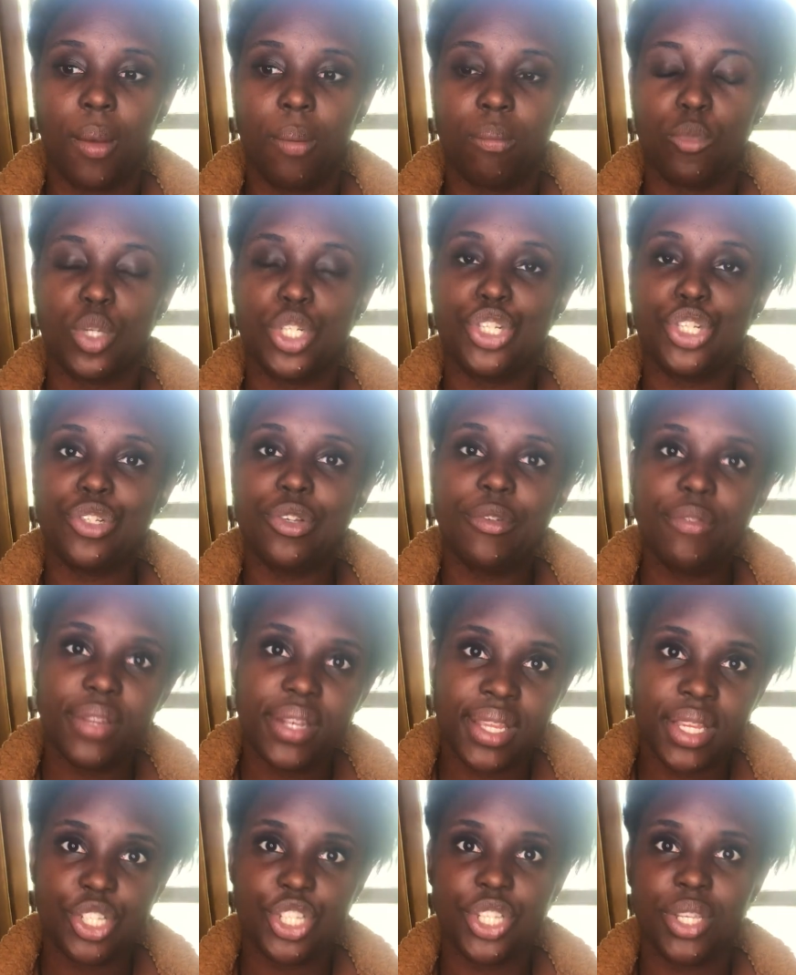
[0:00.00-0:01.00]

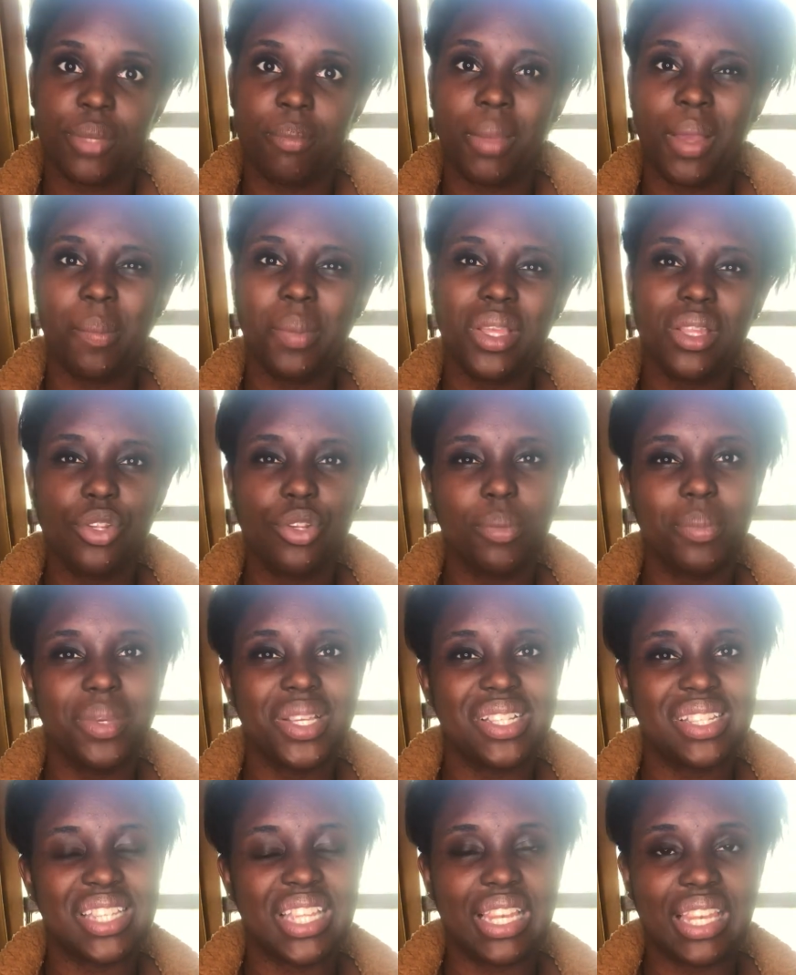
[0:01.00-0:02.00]
rejuvenation may be a little
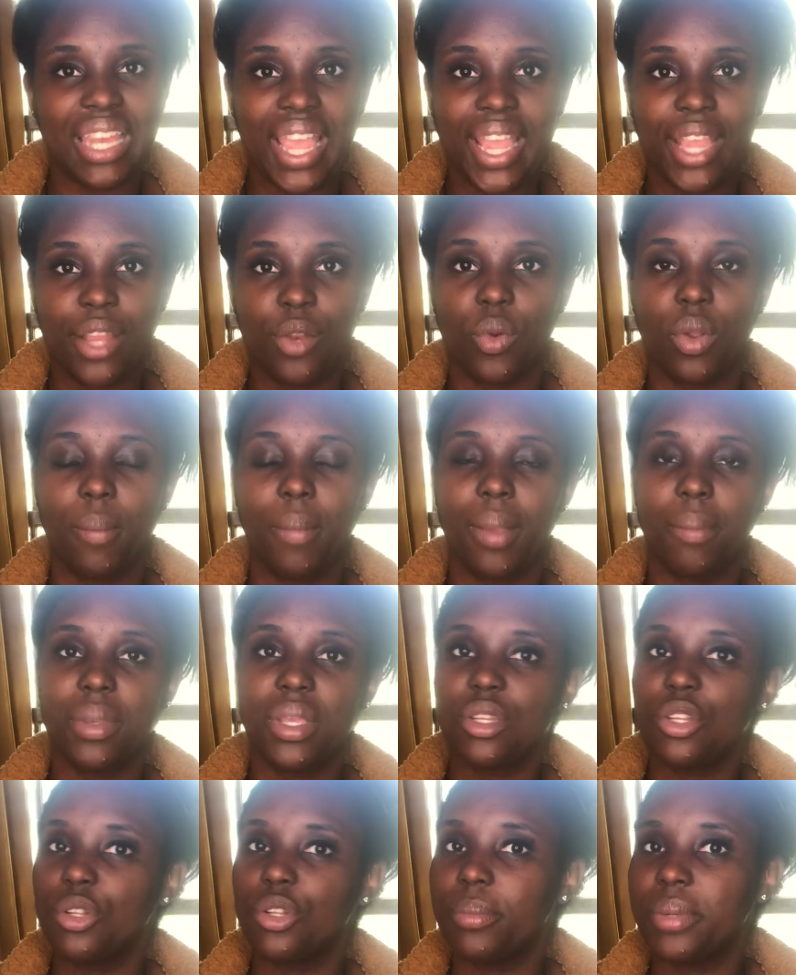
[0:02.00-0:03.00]
bit delayed, or it may be a
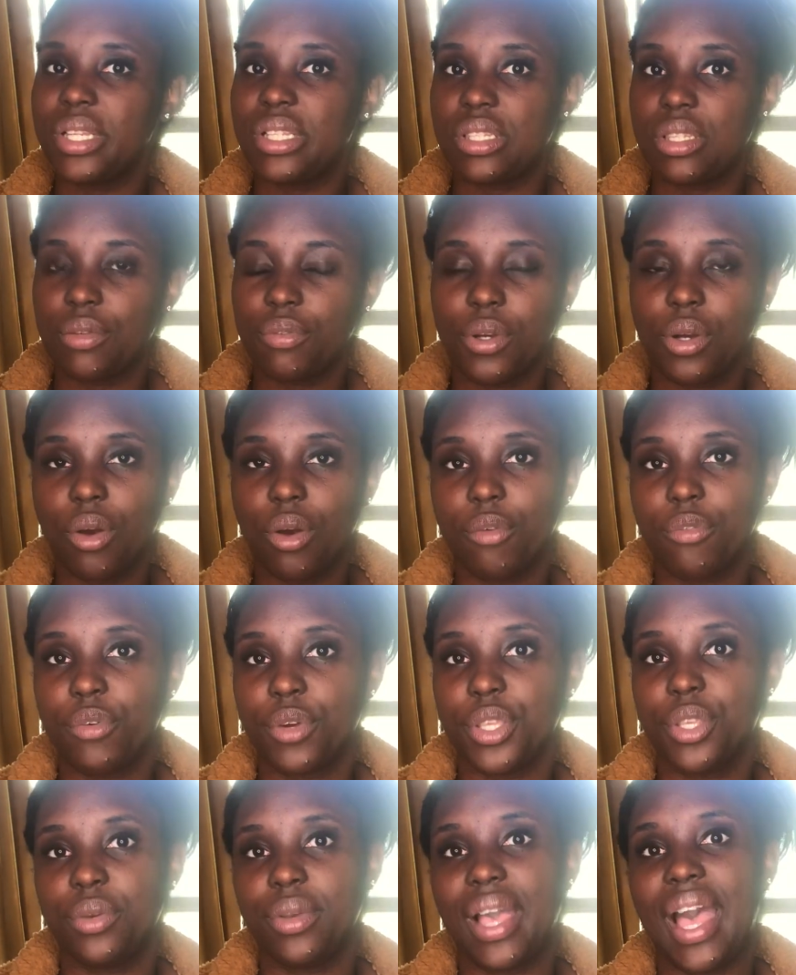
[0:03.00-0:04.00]
little bit difficult for
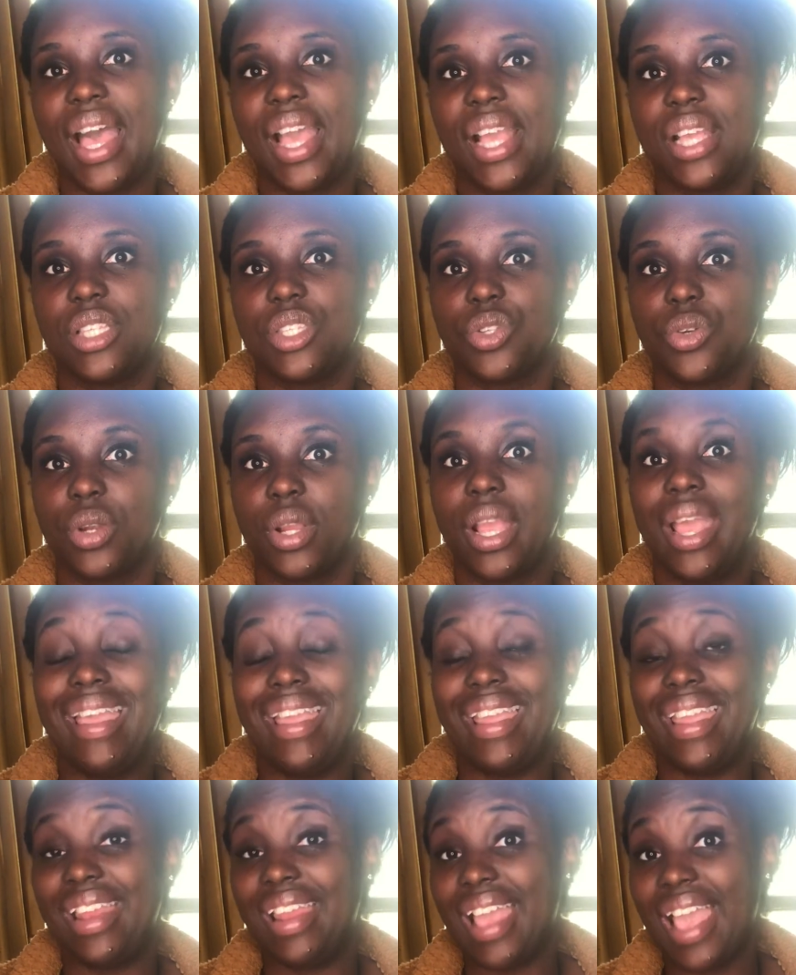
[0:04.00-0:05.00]
you guys, or
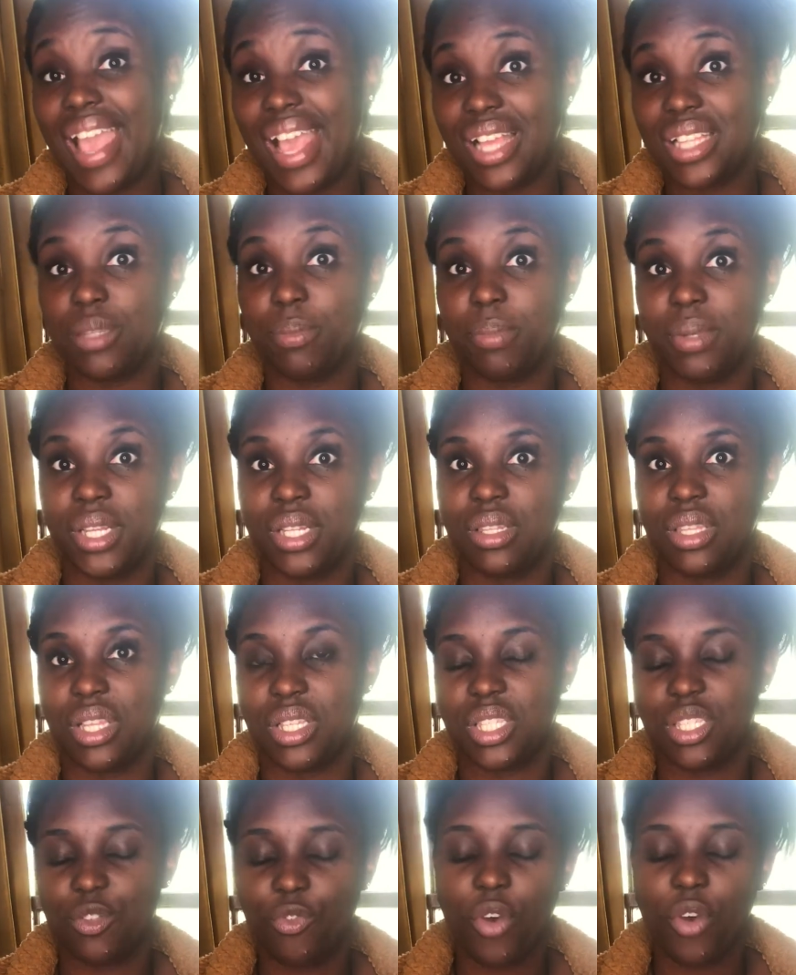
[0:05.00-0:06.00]
it has been
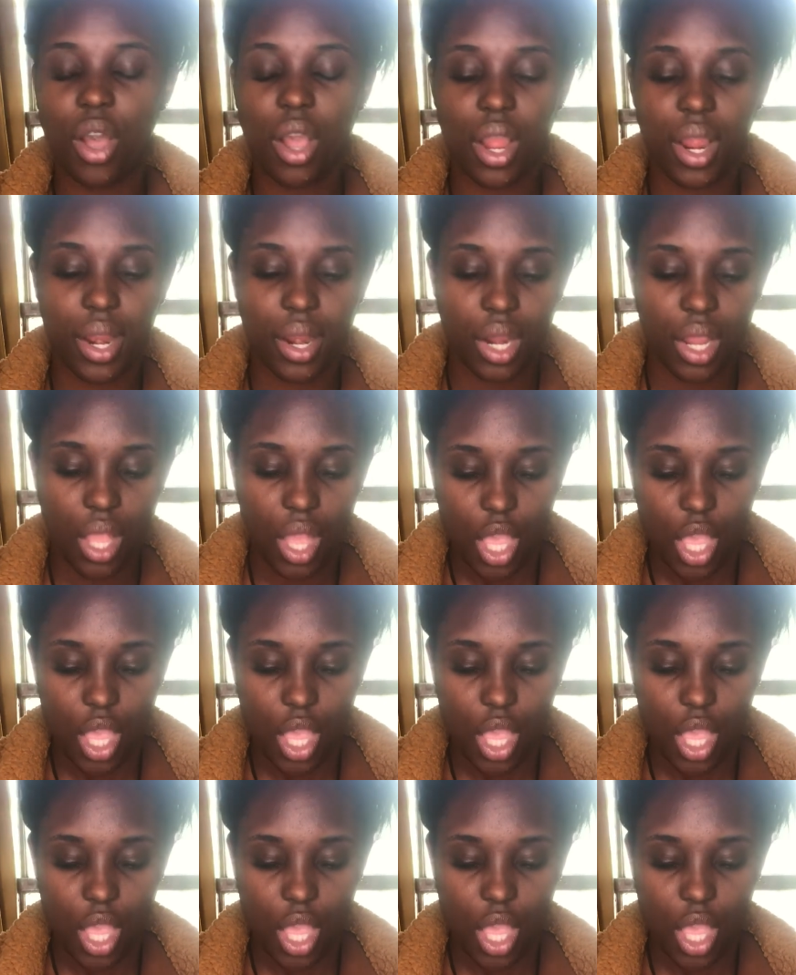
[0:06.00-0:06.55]
thus far.